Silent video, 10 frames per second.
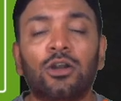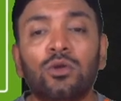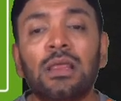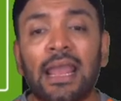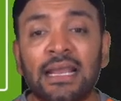
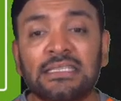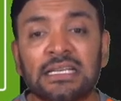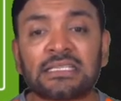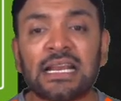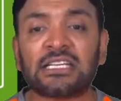To the
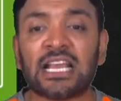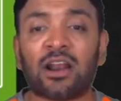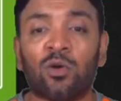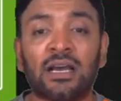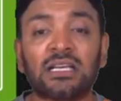existing
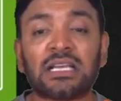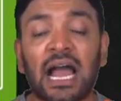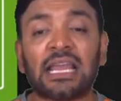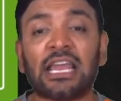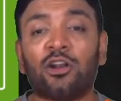shareholders,
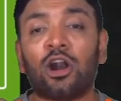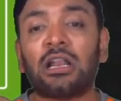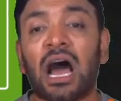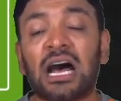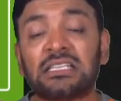I
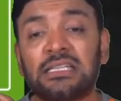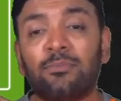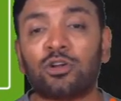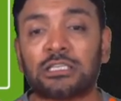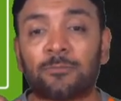cannot ask
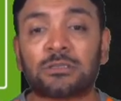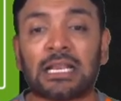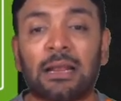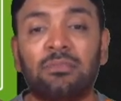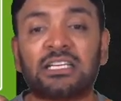them to
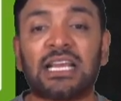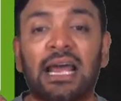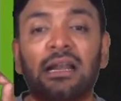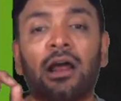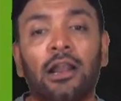subscribe the
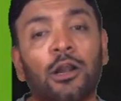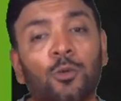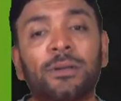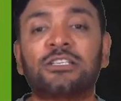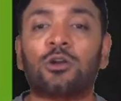share at 100
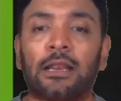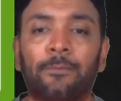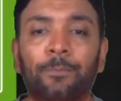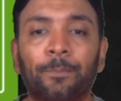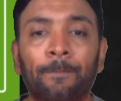rupees
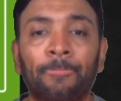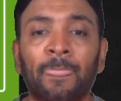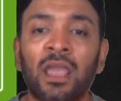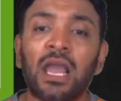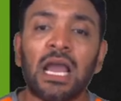only.
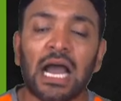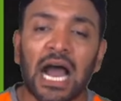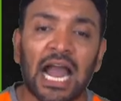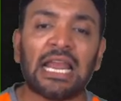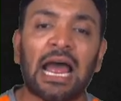
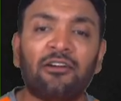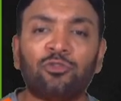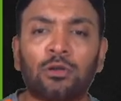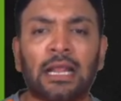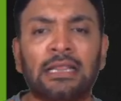I'll have
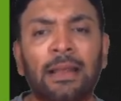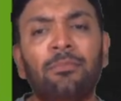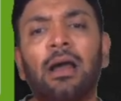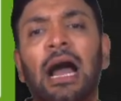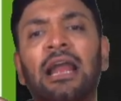to tell
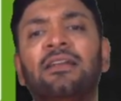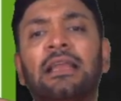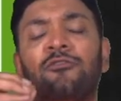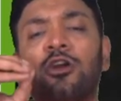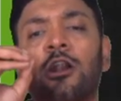them, I will
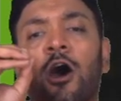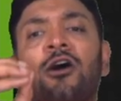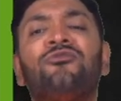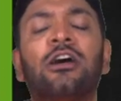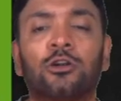give you an
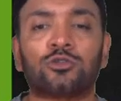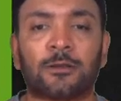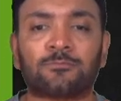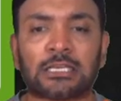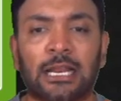offer to
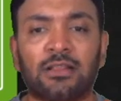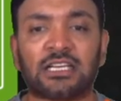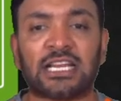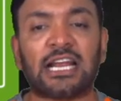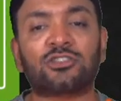subscribe
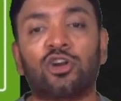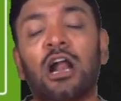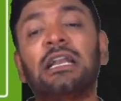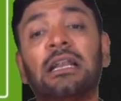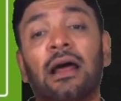the shares,
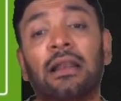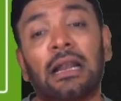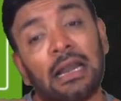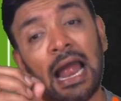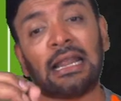not at
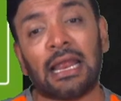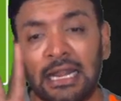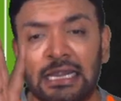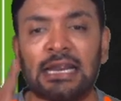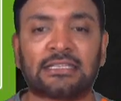100, at
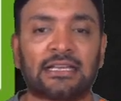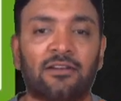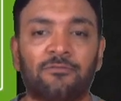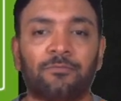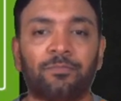80 itself.